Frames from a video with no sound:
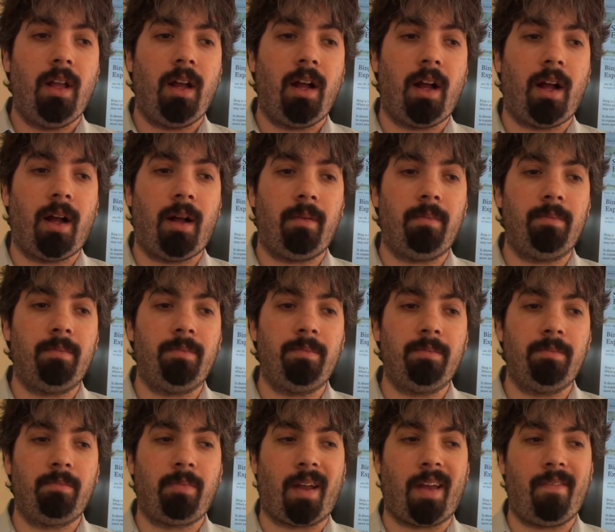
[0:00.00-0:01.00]
Um,
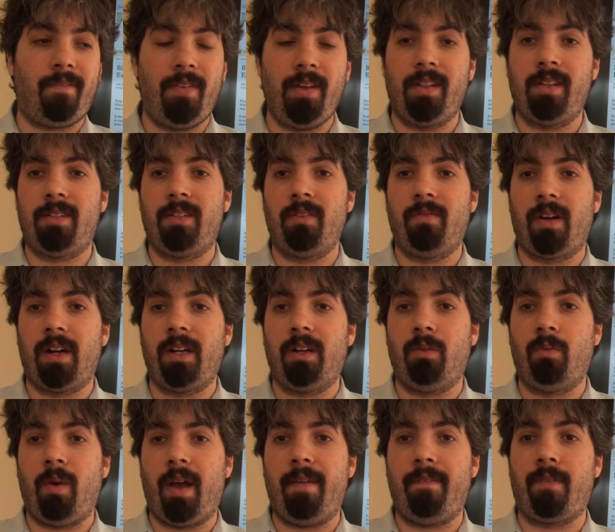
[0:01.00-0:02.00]
but I feel this is a very
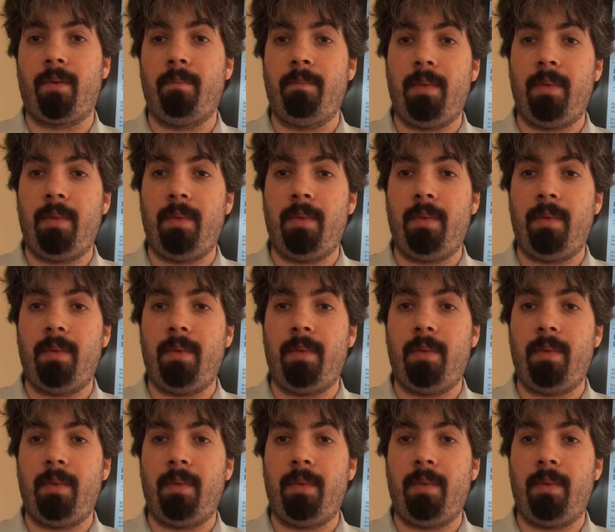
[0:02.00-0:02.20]
good way for